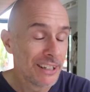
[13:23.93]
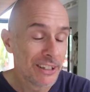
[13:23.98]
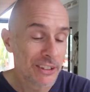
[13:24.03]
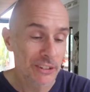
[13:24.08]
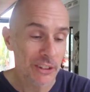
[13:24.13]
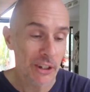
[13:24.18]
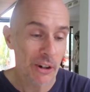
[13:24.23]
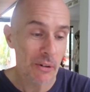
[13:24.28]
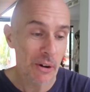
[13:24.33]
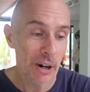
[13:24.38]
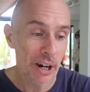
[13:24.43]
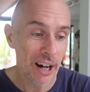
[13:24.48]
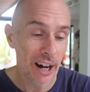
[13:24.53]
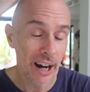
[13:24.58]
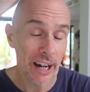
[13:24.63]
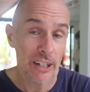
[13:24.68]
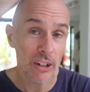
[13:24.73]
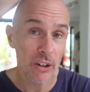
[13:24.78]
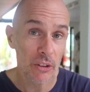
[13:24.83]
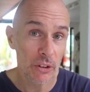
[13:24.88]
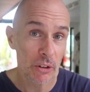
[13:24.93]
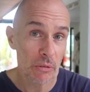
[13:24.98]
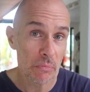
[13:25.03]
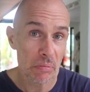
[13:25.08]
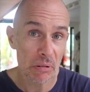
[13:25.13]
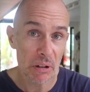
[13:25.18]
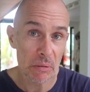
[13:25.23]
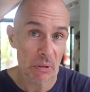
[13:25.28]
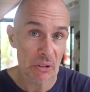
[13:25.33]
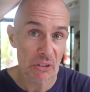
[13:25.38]
so I can't do
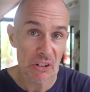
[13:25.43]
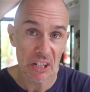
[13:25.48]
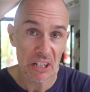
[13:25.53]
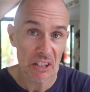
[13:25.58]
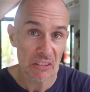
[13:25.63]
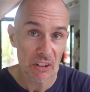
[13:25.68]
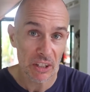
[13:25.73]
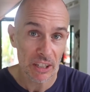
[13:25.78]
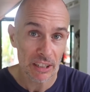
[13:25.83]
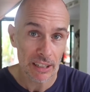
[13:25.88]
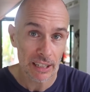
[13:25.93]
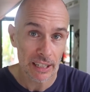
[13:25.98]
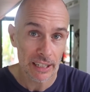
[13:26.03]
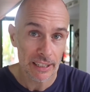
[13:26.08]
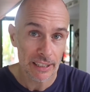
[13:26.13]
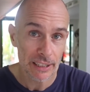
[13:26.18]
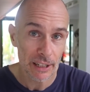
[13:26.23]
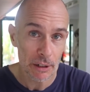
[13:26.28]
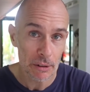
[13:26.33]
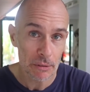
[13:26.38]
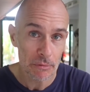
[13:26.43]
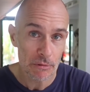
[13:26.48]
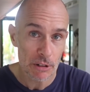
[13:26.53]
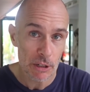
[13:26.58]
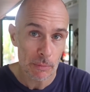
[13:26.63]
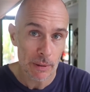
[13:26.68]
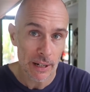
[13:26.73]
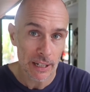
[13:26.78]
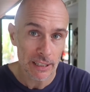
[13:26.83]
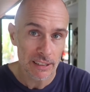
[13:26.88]
pretty much anything in that
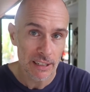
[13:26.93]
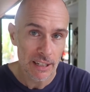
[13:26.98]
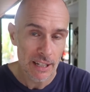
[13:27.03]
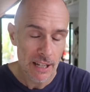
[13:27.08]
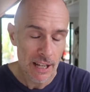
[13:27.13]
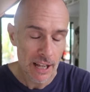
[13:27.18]
respect,